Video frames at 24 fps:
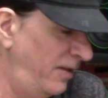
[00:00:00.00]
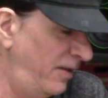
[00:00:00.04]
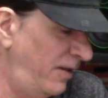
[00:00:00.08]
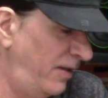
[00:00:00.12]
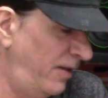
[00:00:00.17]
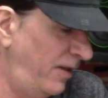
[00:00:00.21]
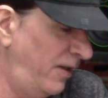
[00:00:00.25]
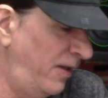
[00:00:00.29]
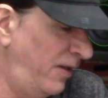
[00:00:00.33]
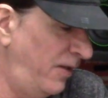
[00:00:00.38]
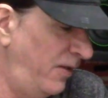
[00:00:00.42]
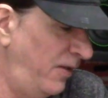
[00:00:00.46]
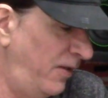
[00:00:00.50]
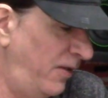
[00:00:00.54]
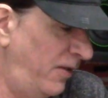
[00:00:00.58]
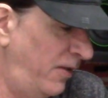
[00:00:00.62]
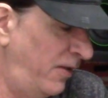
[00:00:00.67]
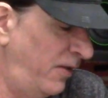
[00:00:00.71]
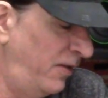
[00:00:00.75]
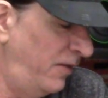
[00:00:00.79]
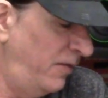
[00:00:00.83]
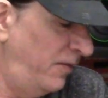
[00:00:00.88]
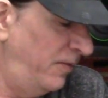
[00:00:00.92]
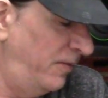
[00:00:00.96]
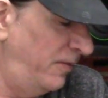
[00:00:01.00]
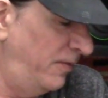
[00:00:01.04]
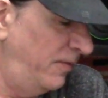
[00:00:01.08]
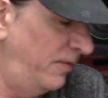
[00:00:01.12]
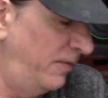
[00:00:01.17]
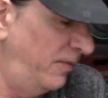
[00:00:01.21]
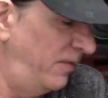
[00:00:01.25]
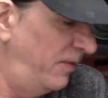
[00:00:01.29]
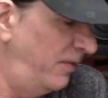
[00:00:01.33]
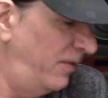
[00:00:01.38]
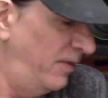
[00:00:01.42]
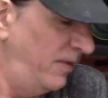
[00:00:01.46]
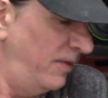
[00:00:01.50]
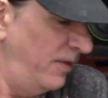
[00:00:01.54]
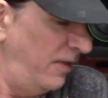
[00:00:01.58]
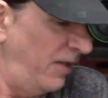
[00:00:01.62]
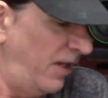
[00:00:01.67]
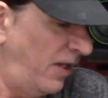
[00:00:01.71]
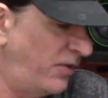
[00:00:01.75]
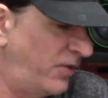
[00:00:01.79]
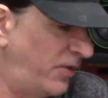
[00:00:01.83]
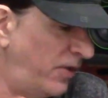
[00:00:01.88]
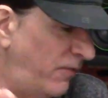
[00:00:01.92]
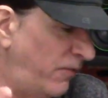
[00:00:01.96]
And
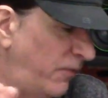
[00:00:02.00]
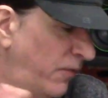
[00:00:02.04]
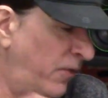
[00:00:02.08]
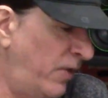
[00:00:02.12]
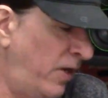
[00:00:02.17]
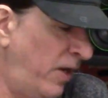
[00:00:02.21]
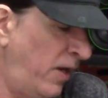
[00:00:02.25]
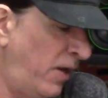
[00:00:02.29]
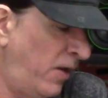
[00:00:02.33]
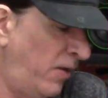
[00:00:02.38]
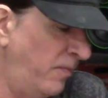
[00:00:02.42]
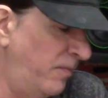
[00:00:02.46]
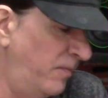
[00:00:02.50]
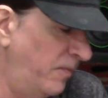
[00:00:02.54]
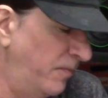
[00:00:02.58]
that's it for now.